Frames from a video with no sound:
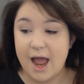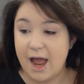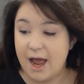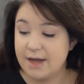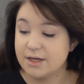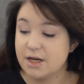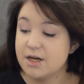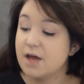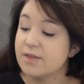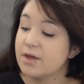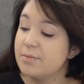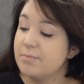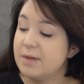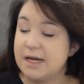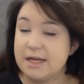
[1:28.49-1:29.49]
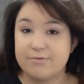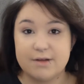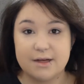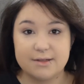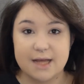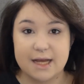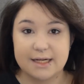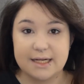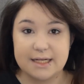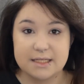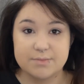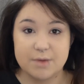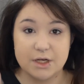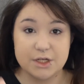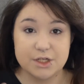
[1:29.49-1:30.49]
and another mini Real Techniques
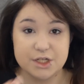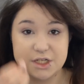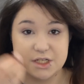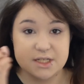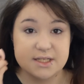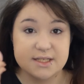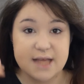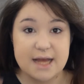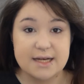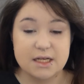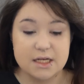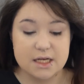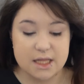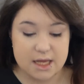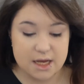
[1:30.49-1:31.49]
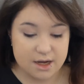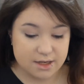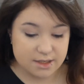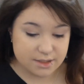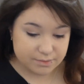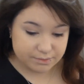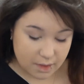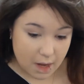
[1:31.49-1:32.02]
sponge just to set under the eyes.